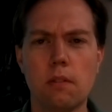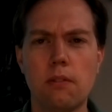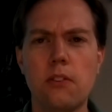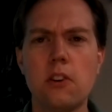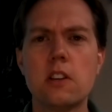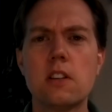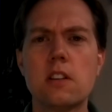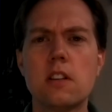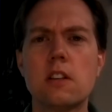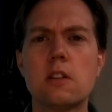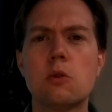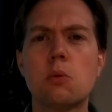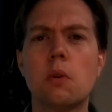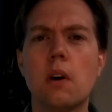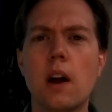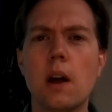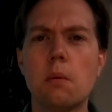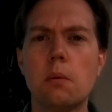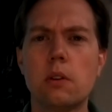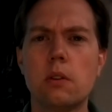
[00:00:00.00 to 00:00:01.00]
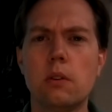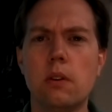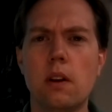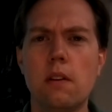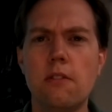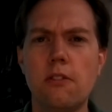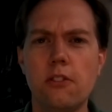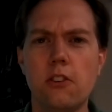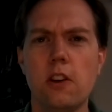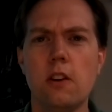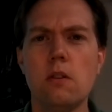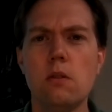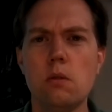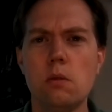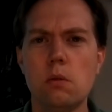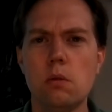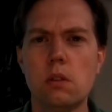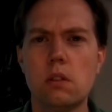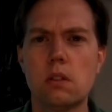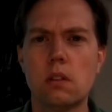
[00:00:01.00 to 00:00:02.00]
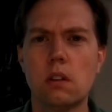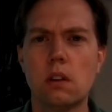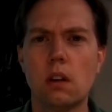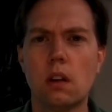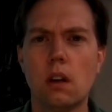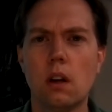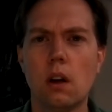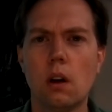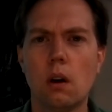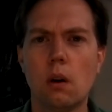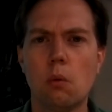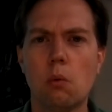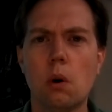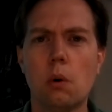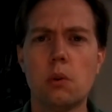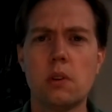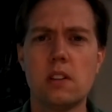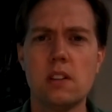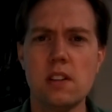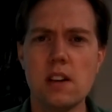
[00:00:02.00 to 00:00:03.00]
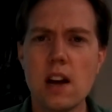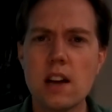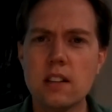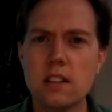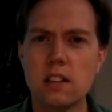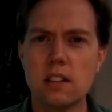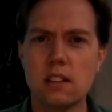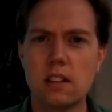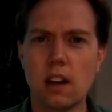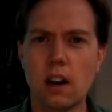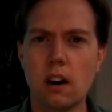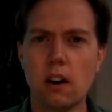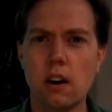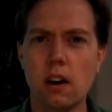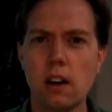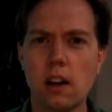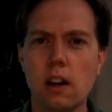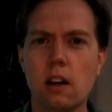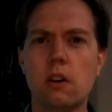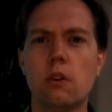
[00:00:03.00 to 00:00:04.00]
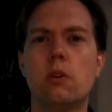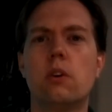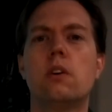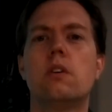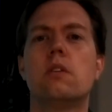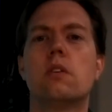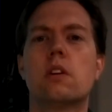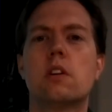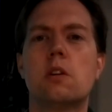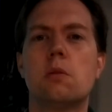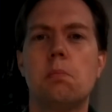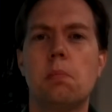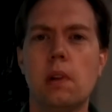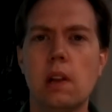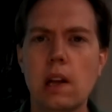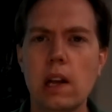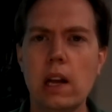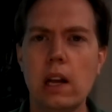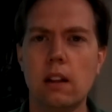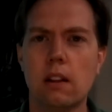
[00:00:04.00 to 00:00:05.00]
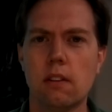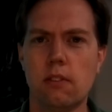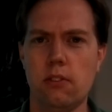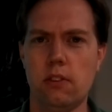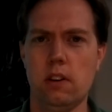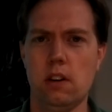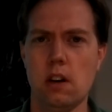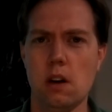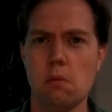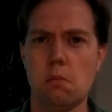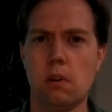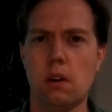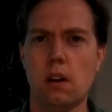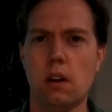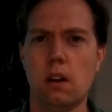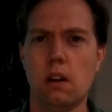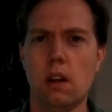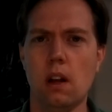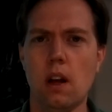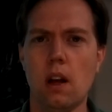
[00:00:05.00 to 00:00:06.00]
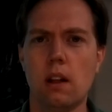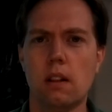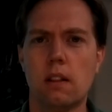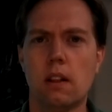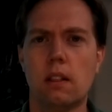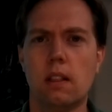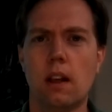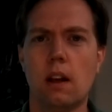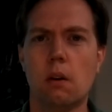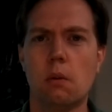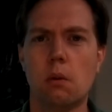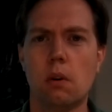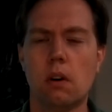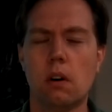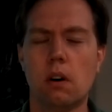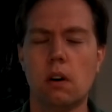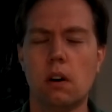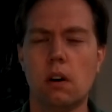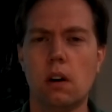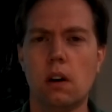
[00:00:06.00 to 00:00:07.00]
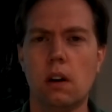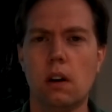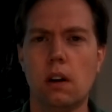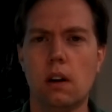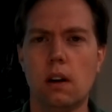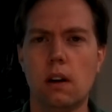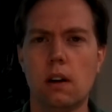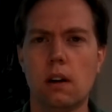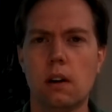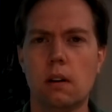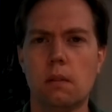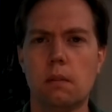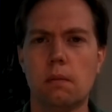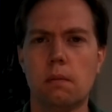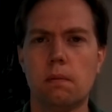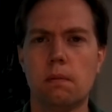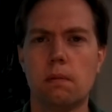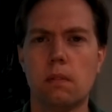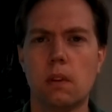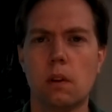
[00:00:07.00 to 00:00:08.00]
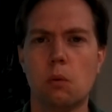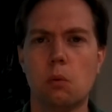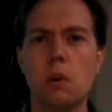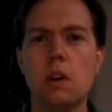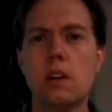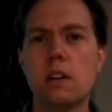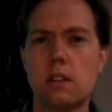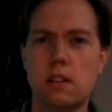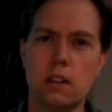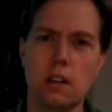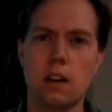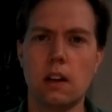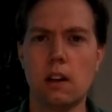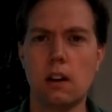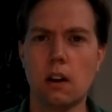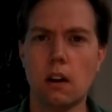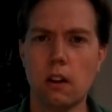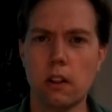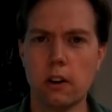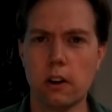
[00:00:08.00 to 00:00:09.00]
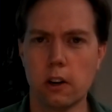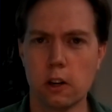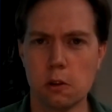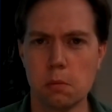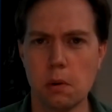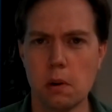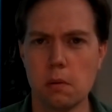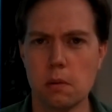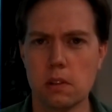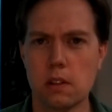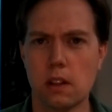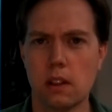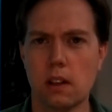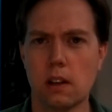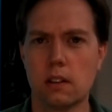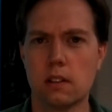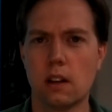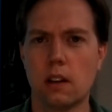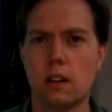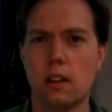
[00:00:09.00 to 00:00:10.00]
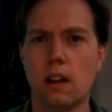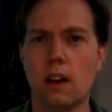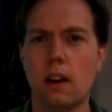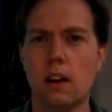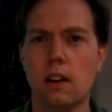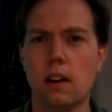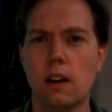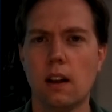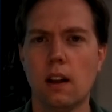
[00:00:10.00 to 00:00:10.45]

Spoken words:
physicists were able to infuse what was necessary in order to explain the phenomena that they were witnessing in all their experiments and things like that.